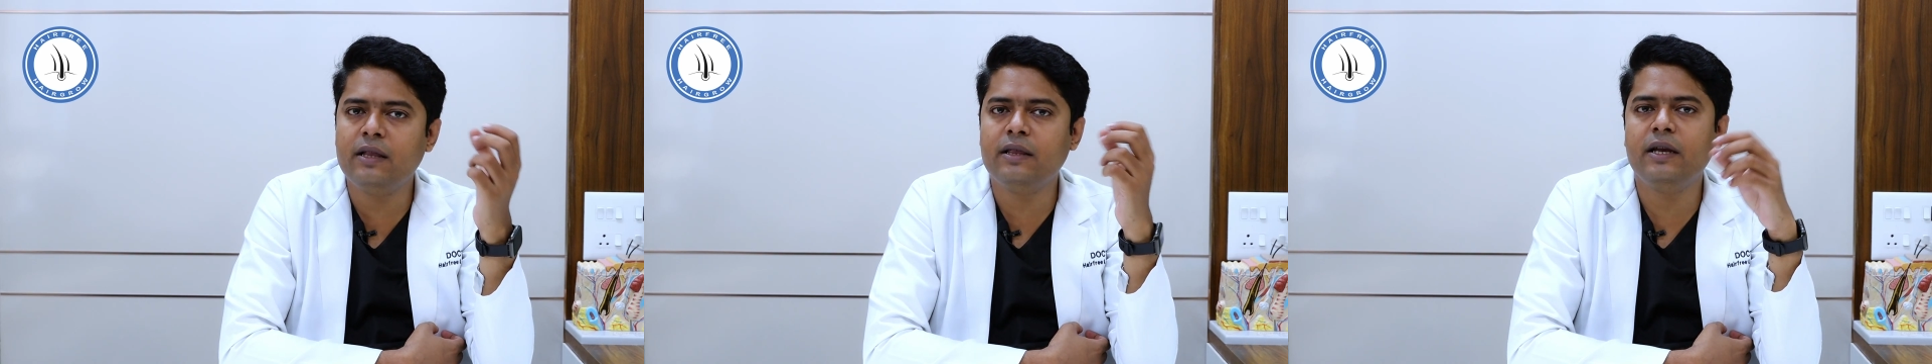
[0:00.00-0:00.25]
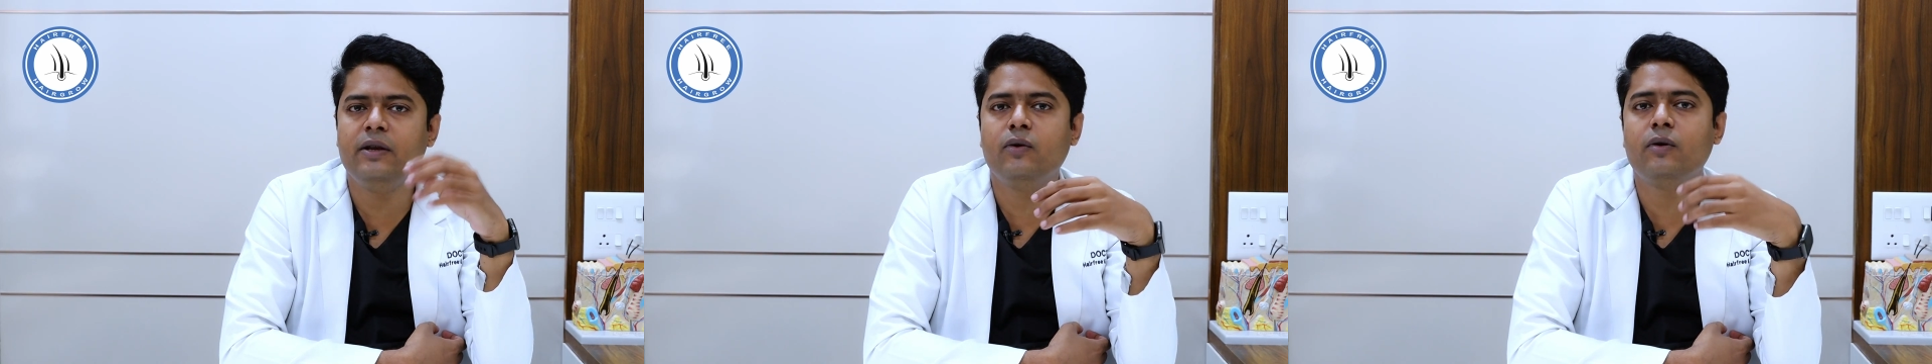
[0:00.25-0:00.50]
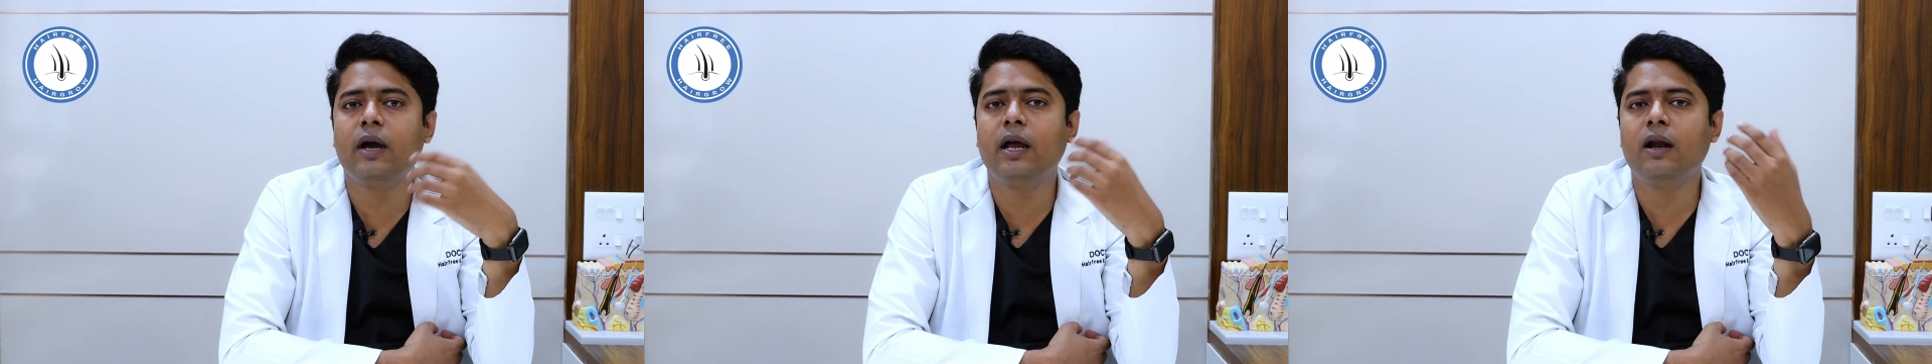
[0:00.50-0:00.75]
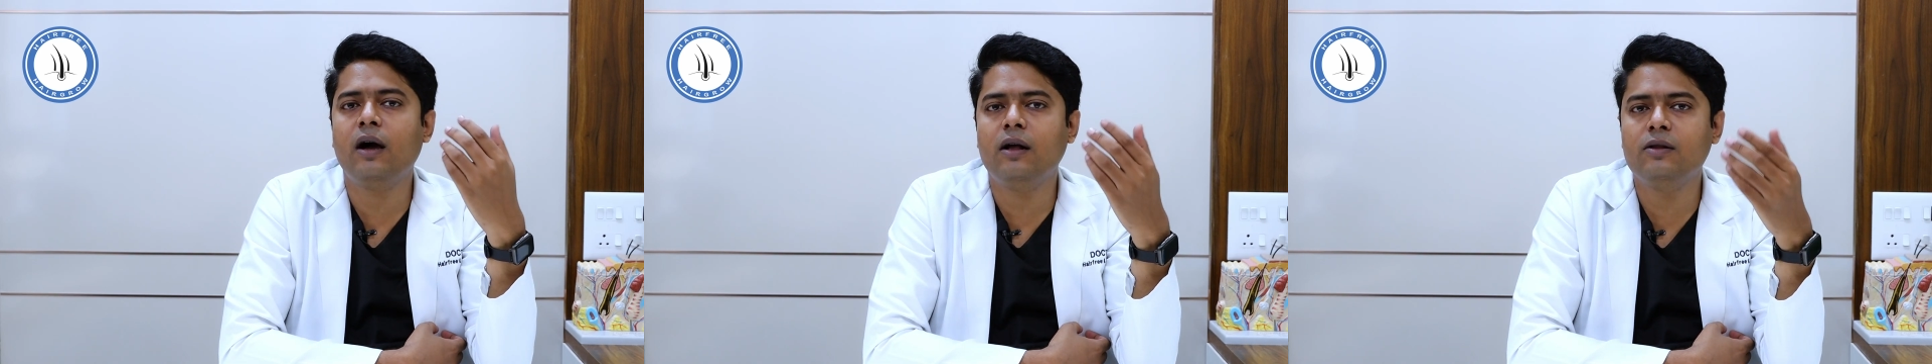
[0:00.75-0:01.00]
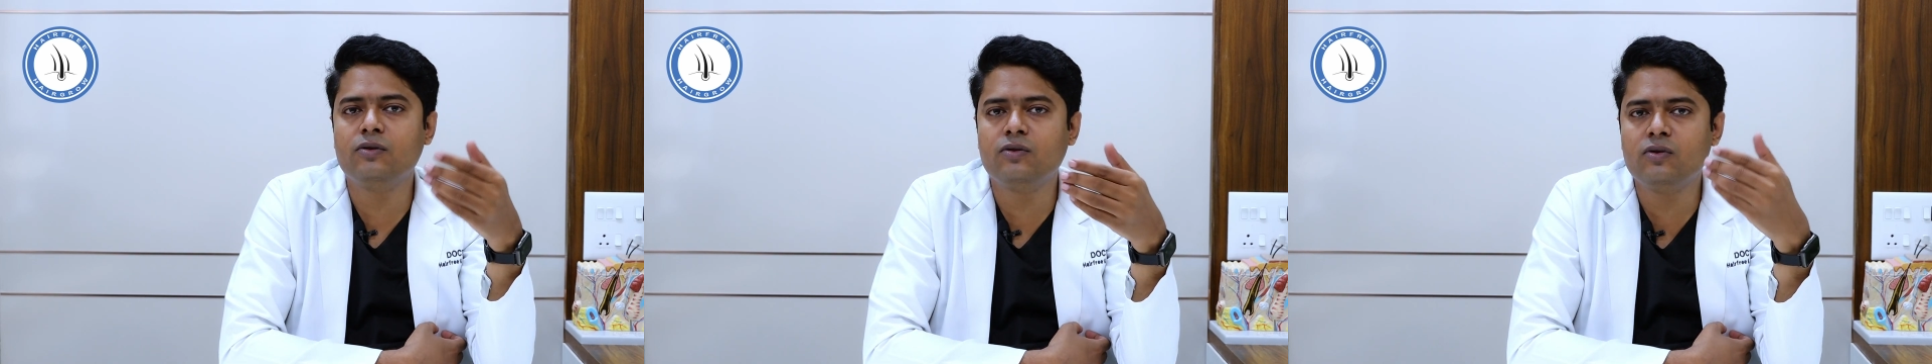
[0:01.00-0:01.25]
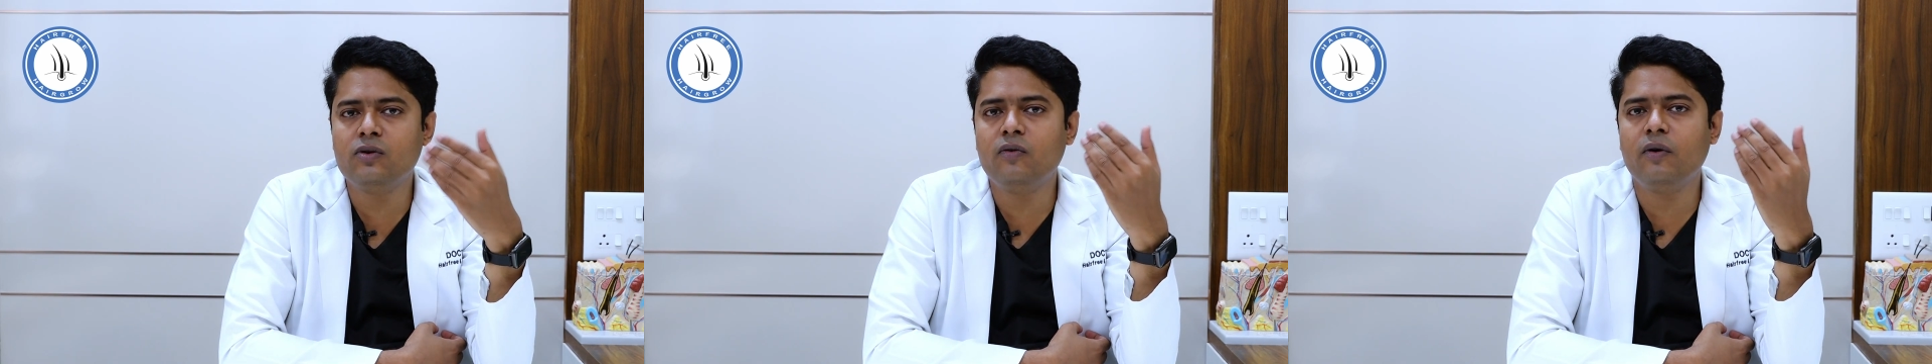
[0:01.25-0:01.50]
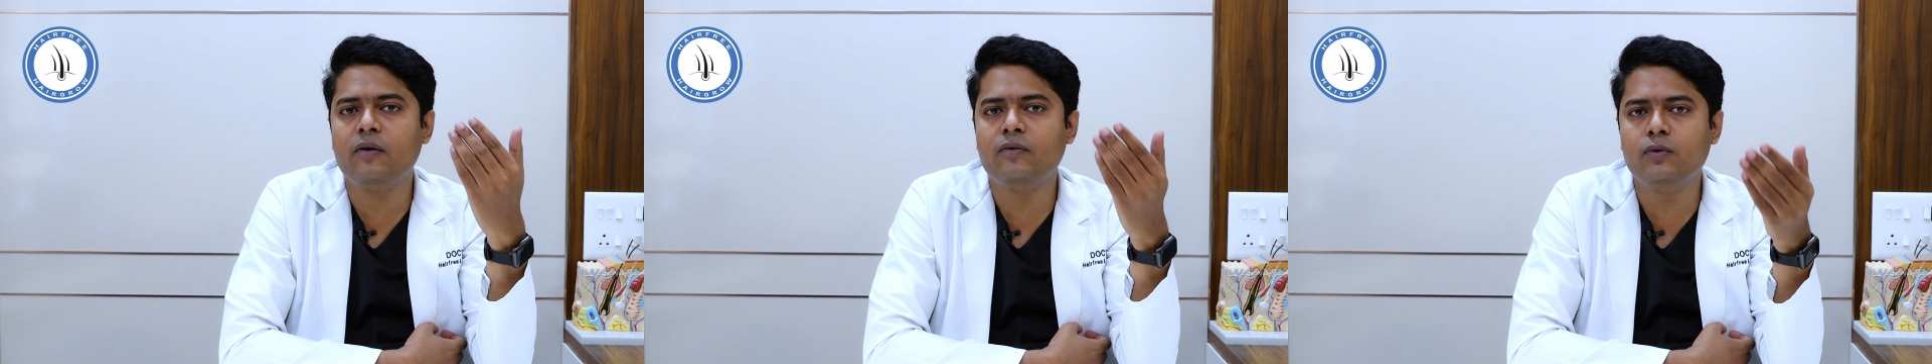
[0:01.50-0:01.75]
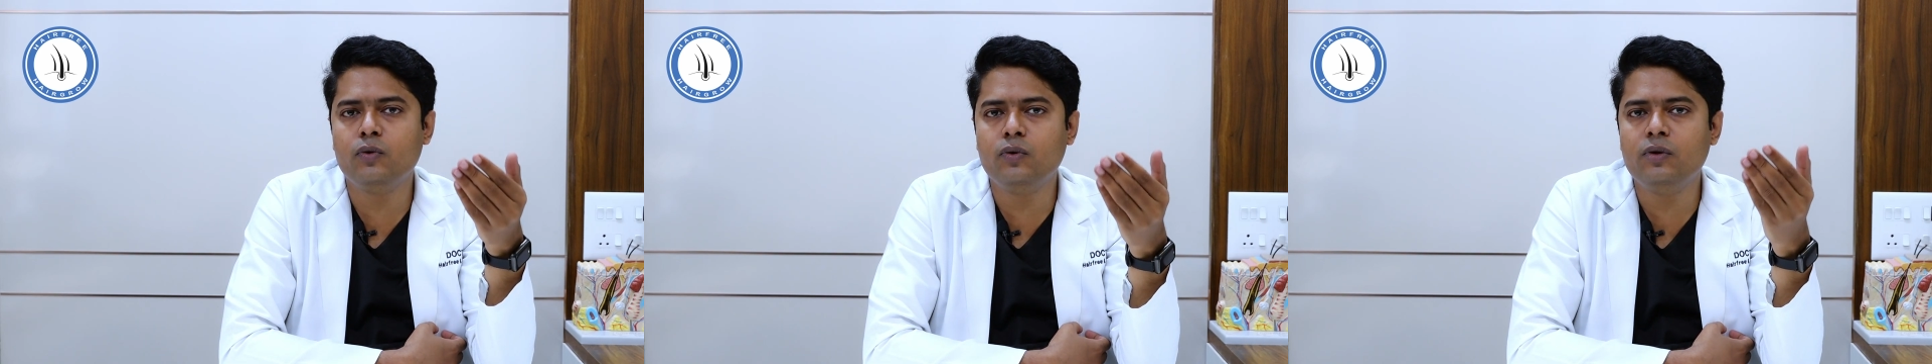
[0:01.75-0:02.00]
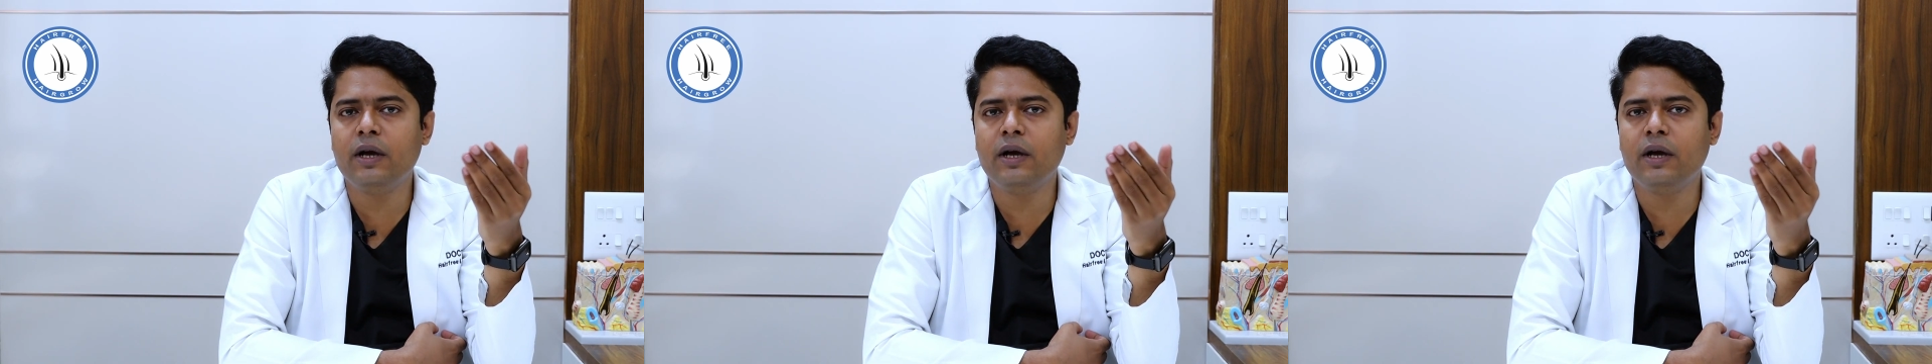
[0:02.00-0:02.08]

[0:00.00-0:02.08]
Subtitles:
then you can also do